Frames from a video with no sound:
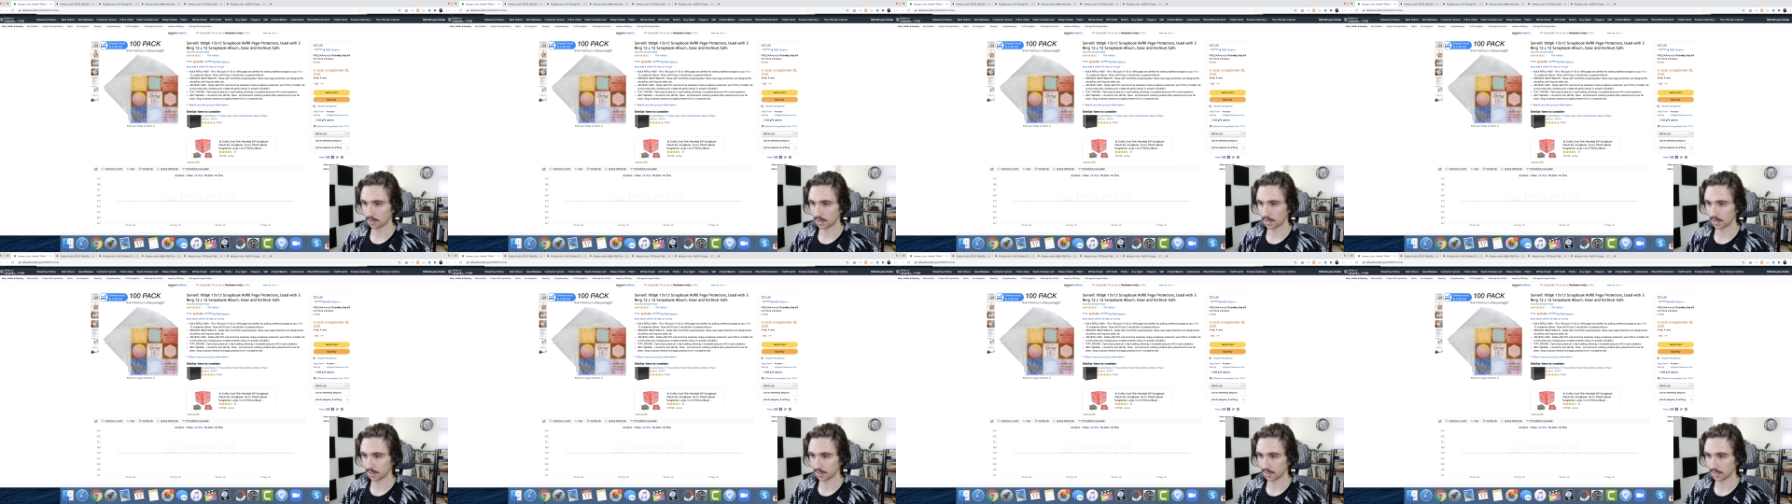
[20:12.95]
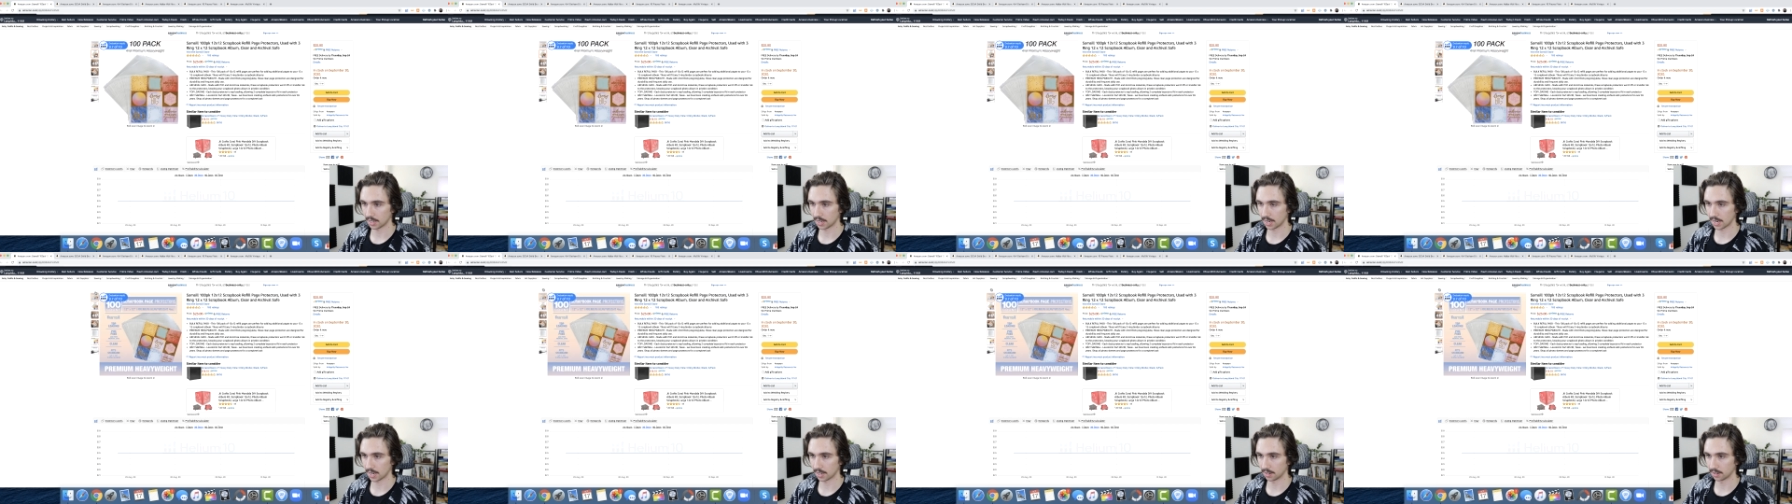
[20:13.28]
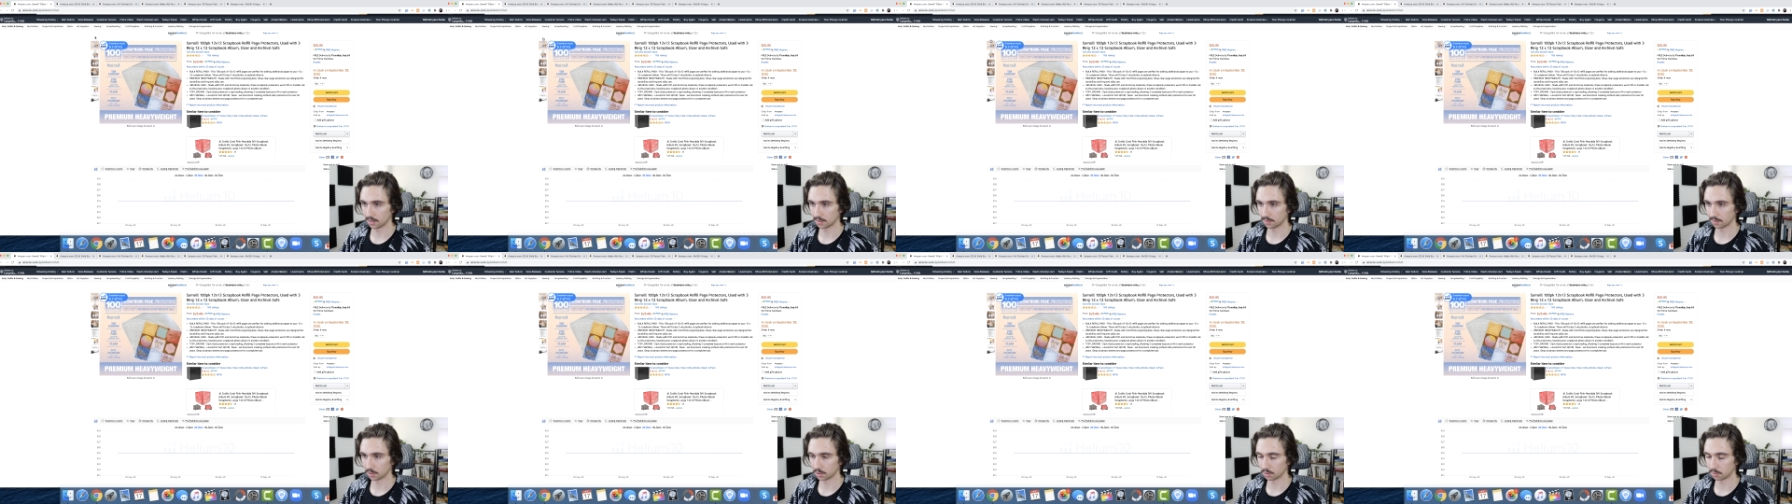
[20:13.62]
how they had
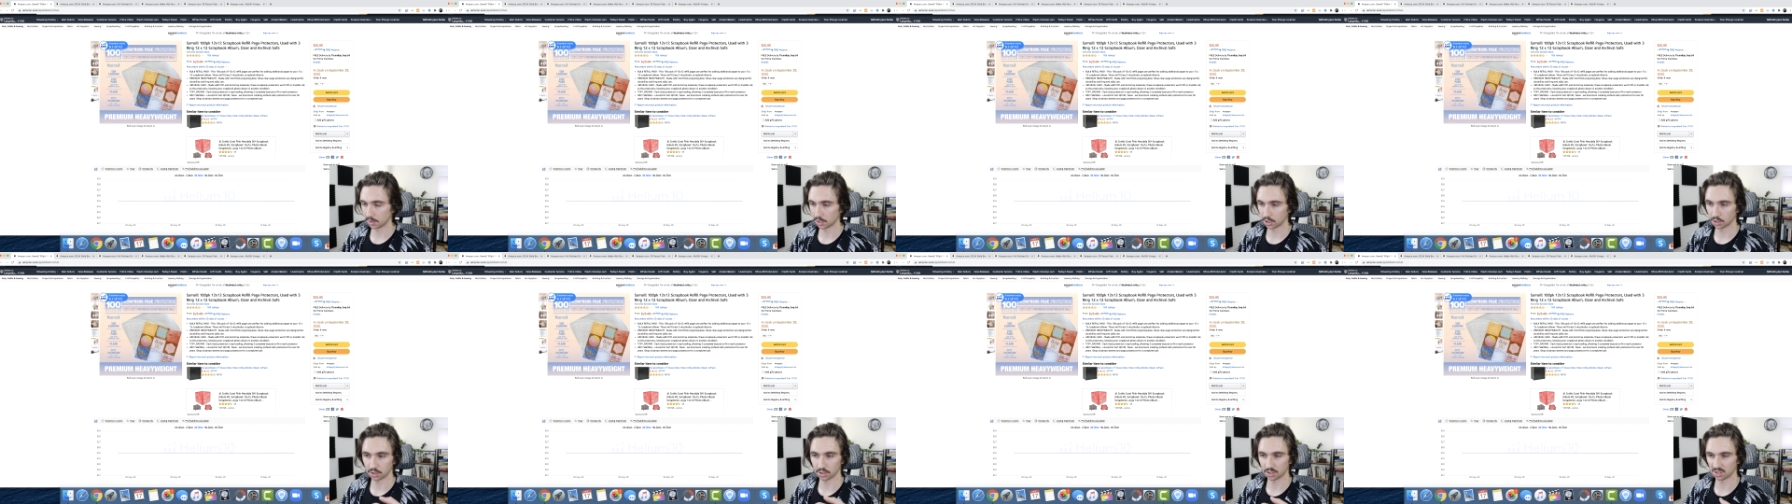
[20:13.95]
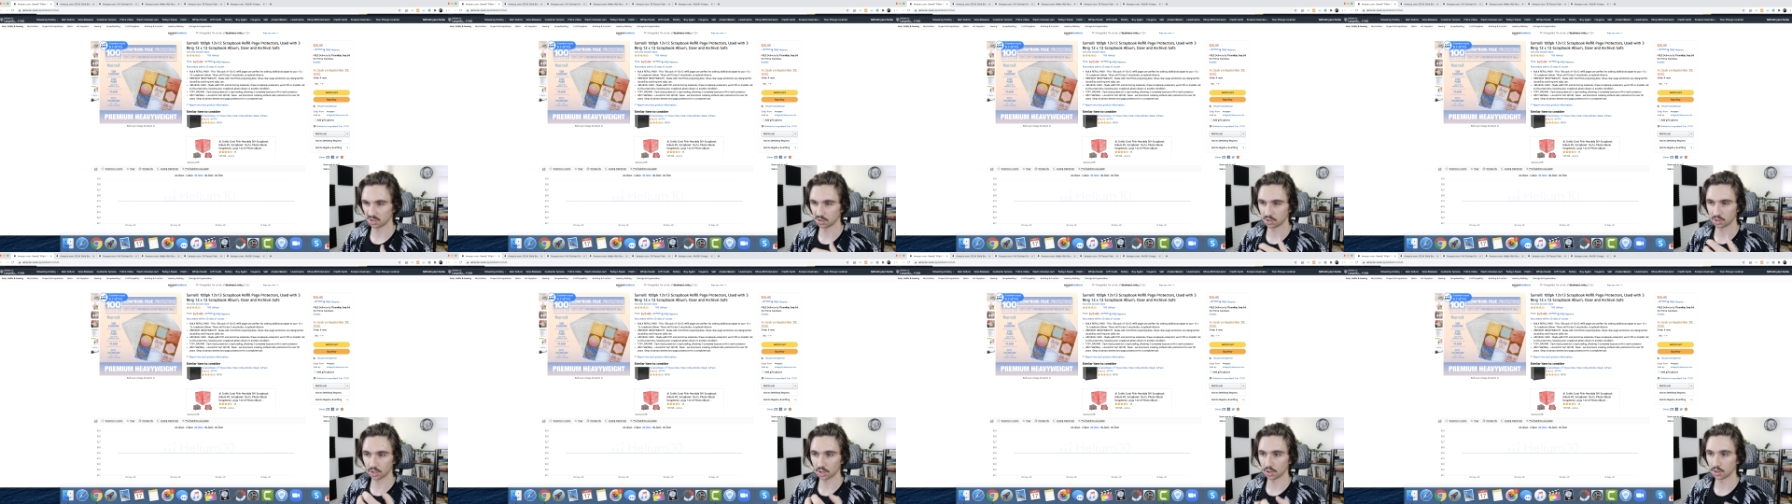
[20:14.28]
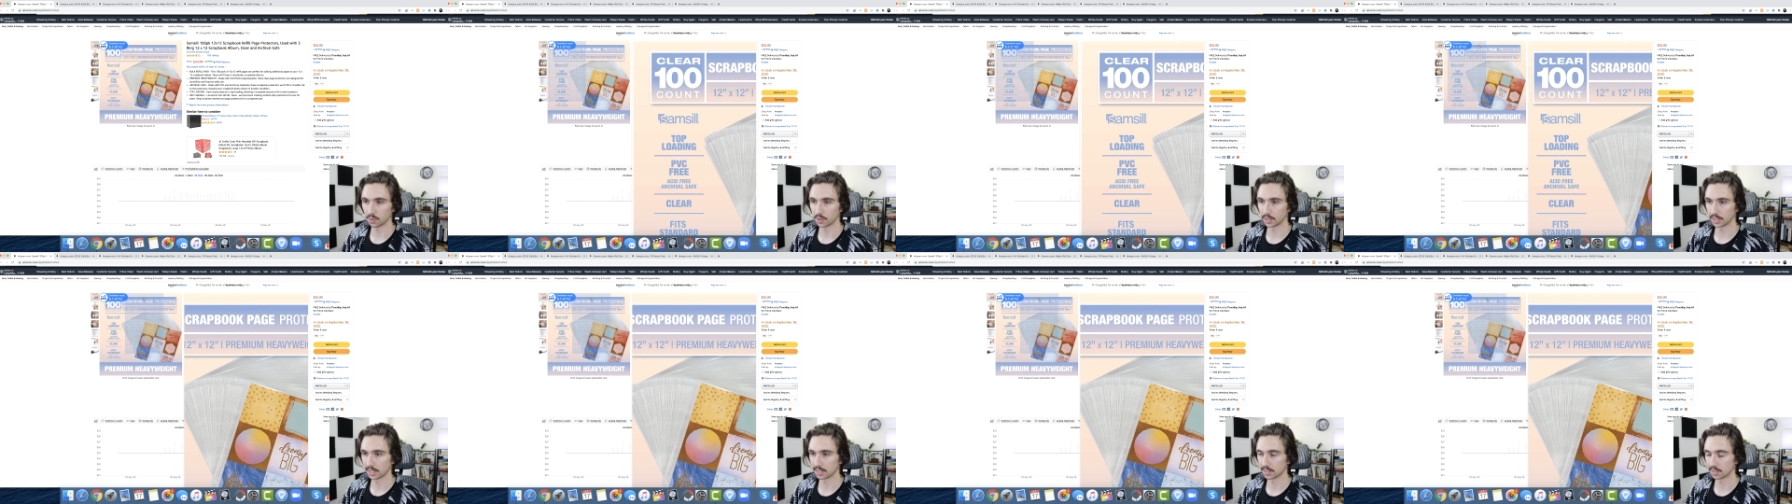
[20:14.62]
this first picture. It's
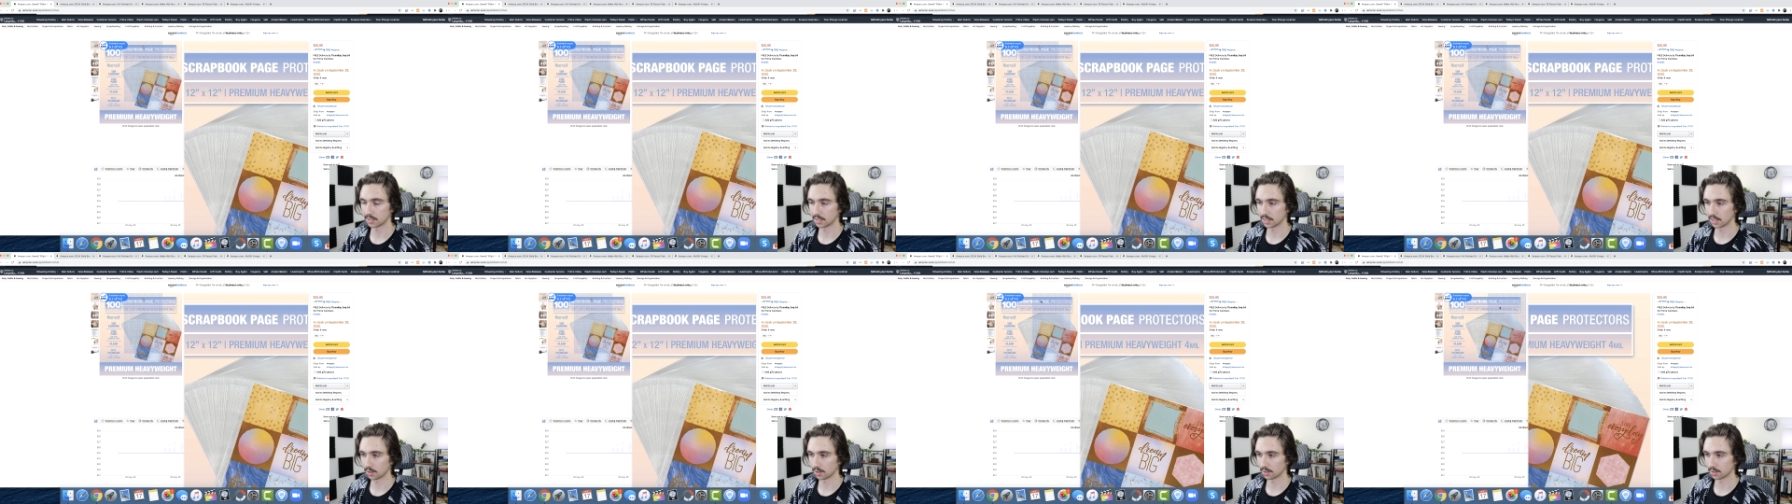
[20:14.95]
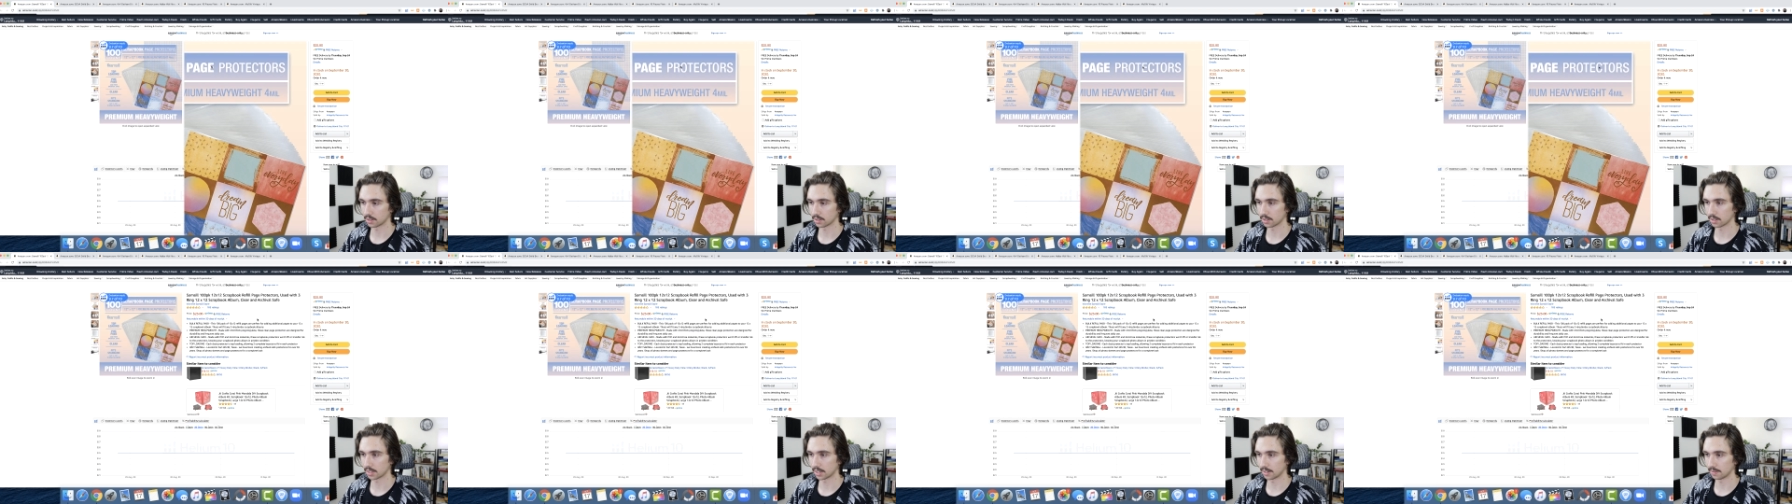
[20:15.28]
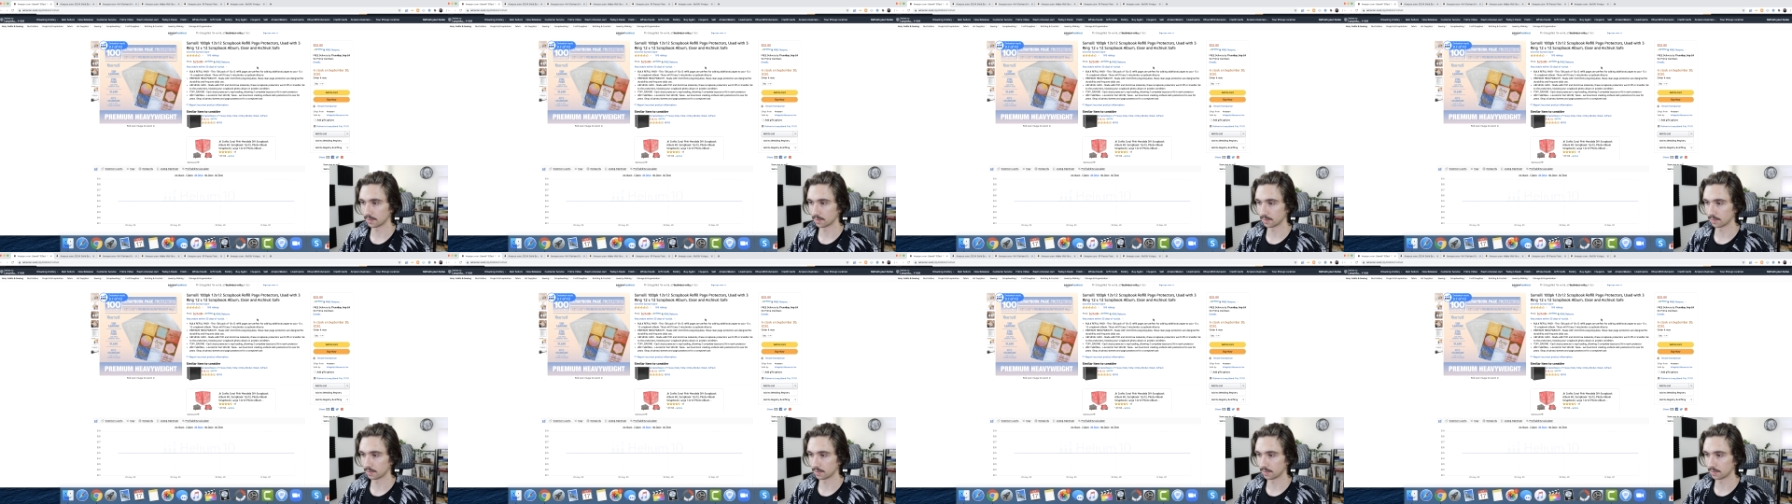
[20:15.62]
so against EOS, it's not even